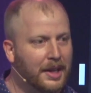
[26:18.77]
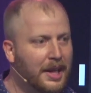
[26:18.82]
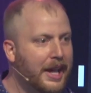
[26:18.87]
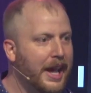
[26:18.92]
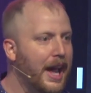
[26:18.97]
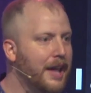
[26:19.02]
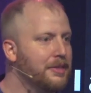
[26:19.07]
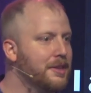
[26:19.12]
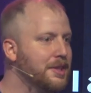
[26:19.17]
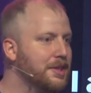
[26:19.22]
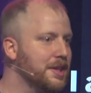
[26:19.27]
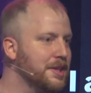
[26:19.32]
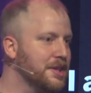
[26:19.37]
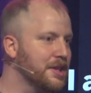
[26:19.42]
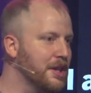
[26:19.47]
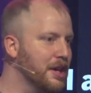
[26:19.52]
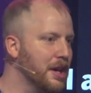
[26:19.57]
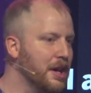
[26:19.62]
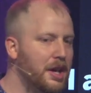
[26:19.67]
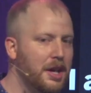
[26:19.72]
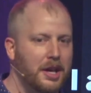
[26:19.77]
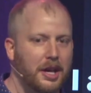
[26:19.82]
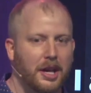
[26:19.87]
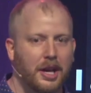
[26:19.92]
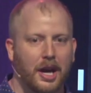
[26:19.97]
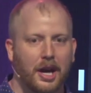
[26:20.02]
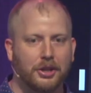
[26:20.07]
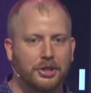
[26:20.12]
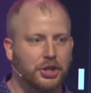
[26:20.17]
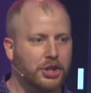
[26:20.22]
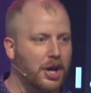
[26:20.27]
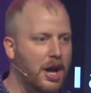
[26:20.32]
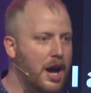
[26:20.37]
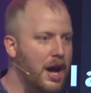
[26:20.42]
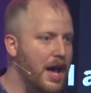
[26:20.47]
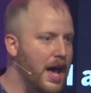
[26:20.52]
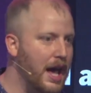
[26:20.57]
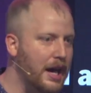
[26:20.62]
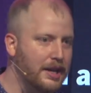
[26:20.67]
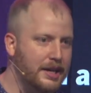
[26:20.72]
And this isn't a
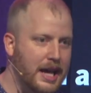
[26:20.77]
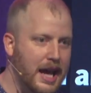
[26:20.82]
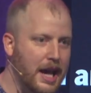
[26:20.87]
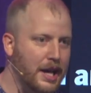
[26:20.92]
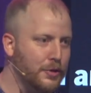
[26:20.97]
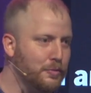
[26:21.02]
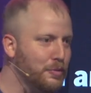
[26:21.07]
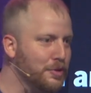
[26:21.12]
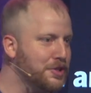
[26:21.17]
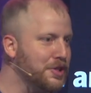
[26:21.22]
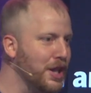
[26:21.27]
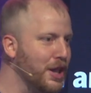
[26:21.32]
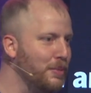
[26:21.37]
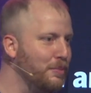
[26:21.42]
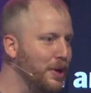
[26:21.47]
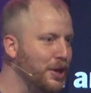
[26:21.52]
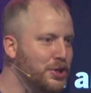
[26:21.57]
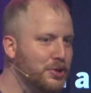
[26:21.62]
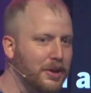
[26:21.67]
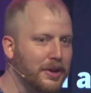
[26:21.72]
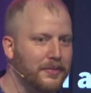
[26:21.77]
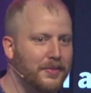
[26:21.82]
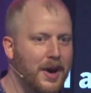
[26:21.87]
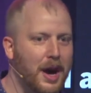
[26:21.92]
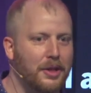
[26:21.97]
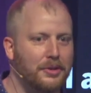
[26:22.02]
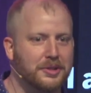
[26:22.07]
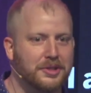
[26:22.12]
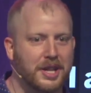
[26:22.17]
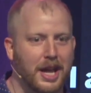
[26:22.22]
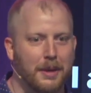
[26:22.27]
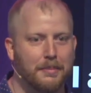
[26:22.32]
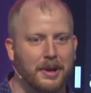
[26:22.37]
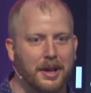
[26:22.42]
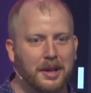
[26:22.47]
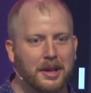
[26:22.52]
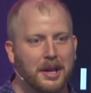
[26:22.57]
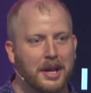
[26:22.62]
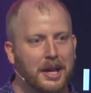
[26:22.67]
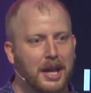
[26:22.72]
shot at dads. We'll celebrate you on Father's Day,
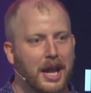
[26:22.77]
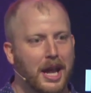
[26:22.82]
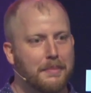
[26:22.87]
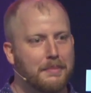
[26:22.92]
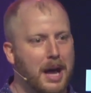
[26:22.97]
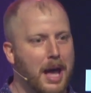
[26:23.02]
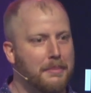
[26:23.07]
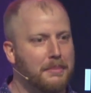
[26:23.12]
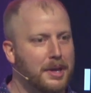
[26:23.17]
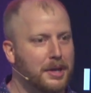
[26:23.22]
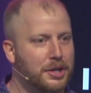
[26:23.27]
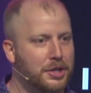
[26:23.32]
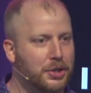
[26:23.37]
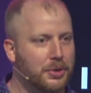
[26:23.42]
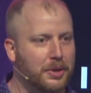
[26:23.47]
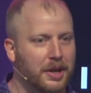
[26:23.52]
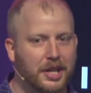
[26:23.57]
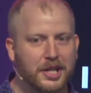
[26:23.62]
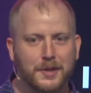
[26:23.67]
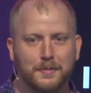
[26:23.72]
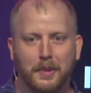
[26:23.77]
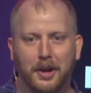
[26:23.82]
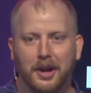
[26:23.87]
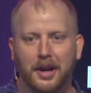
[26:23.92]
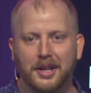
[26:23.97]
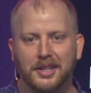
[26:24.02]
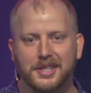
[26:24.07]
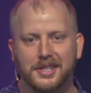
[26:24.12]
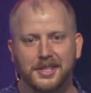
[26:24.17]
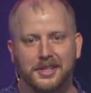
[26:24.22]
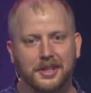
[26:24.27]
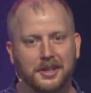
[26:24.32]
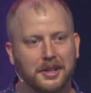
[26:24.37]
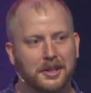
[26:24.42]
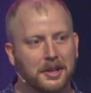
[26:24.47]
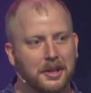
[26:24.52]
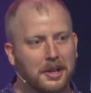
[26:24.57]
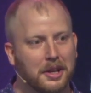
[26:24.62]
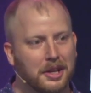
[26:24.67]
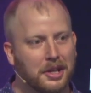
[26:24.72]
but in my ministry experience,
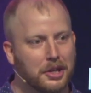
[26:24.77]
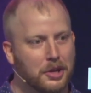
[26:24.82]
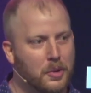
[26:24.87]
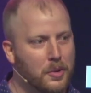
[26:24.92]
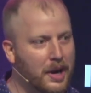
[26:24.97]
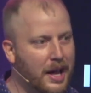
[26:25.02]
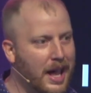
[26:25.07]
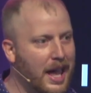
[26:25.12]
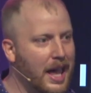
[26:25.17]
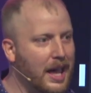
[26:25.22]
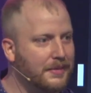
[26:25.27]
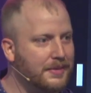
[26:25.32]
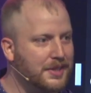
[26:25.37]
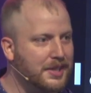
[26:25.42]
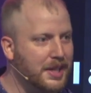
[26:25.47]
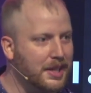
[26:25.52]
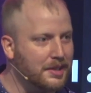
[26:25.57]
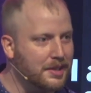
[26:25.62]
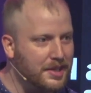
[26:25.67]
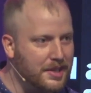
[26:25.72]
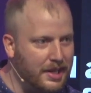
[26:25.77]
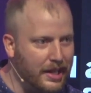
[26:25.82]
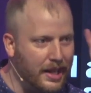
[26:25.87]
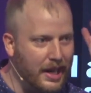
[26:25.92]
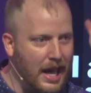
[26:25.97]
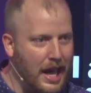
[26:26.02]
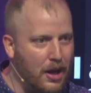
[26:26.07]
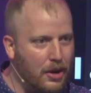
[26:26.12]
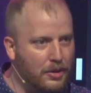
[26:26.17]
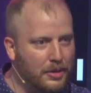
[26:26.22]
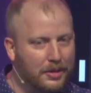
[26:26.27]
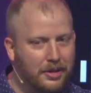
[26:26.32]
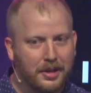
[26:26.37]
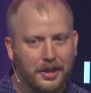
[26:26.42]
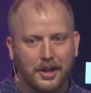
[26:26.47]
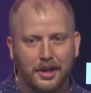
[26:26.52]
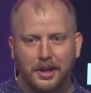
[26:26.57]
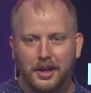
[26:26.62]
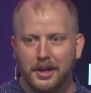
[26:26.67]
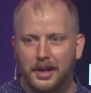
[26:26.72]
you know what I have seen stick out?
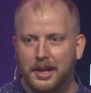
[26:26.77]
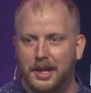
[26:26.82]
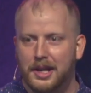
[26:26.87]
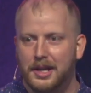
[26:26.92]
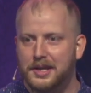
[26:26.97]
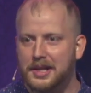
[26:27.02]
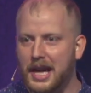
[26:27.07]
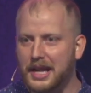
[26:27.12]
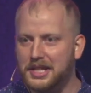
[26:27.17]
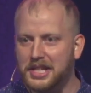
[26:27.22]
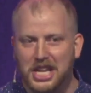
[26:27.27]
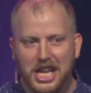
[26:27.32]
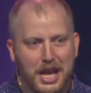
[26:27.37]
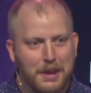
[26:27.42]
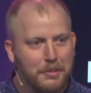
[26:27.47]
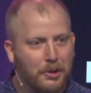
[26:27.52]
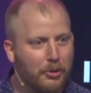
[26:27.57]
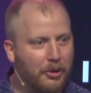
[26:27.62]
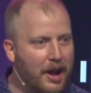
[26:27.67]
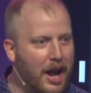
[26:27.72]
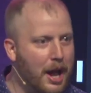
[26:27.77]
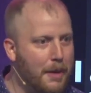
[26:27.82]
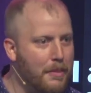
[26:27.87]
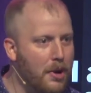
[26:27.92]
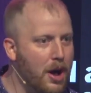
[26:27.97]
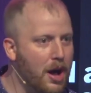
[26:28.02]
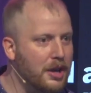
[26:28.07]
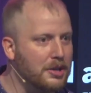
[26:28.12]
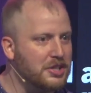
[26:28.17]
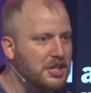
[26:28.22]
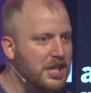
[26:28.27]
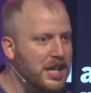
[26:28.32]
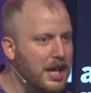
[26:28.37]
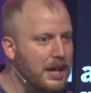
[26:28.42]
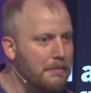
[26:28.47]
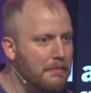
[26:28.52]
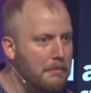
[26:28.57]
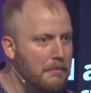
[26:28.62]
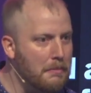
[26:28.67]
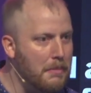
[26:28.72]
Is that team grandma and
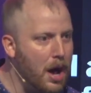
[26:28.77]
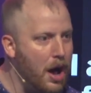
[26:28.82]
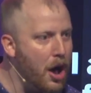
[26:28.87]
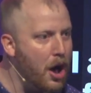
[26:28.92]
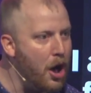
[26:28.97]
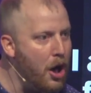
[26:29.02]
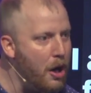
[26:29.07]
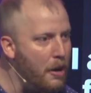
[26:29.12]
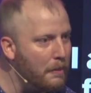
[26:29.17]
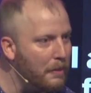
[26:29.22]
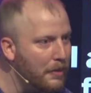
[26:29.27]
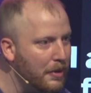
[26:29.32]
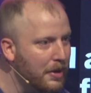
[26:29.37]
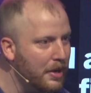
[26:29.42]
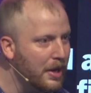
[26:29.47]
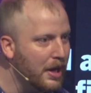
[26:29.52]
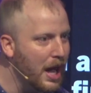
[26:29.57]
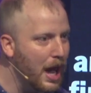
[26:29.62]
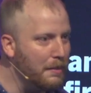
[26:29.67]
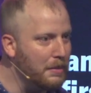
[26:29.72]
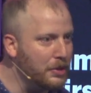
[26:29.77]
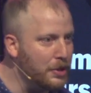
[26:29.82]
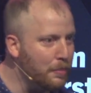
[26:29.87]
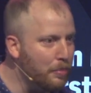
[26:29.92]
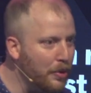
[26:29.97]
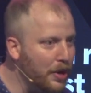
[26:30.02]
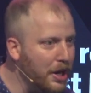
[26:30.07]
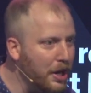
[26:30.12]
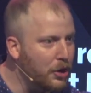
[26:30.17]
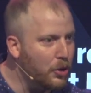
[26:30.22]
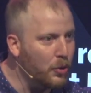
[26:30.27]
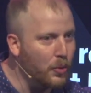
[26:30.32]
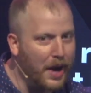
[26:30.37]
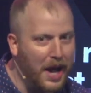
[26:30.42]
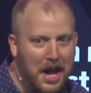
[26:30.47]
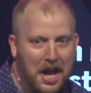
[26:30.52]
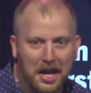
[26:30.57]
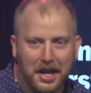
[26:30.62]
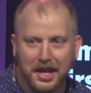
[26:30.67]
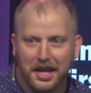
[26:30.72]
team mom. I mean, they're bringing
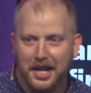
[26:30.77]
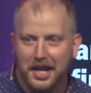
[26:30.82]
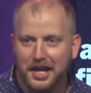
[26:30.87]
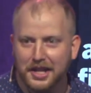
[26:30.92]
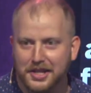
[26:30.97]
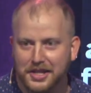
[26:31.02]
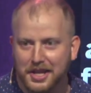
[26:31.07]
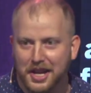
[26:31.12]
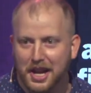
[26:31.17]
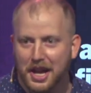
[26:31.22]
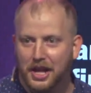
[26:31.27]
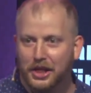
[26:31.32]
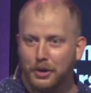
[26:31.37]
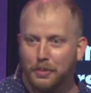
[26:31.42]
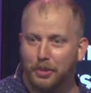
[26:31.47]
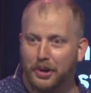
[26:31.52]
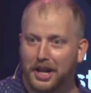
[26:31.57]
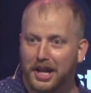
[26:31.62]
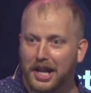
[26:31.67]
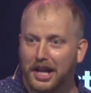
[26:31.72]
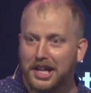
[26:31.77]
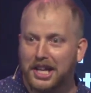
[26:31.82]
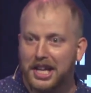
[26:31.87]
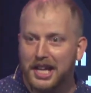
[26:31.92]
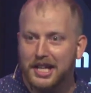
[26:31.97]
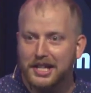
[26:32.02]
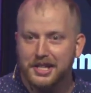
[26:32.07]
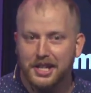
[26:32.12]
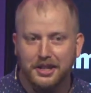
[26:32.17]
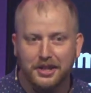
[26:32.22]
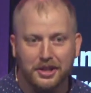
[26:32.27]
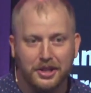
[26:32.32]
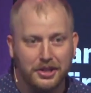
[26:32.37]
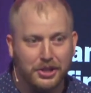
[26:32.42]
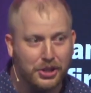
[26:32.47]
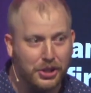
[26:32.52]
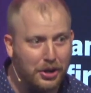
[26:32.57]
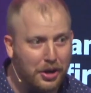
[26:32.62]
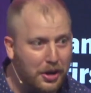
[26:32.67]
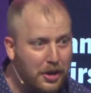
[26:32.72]
grandkids, they're bringing kids into the
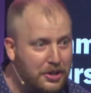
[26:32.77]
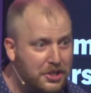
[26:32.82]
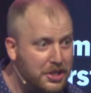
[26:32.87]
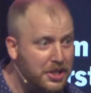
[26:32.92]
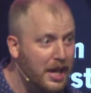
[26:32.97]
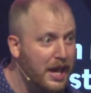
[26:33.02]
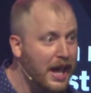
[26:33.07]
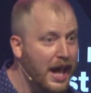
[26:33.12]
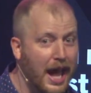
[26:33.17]
church.